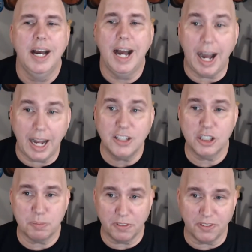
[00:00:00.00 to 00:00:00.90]
I
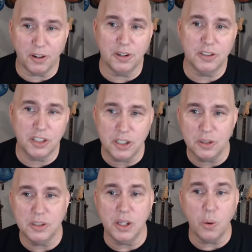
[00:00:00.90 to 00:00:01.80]
just prefer to
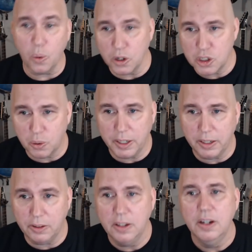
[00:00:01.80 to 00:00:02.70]
use the orange
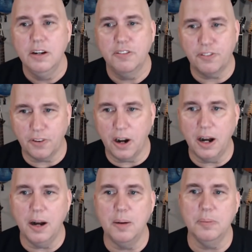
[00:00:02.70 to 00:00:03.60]
oil
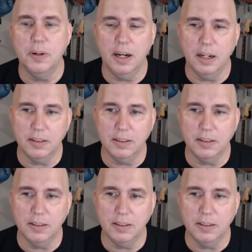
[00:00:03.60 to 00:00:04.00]
from uh,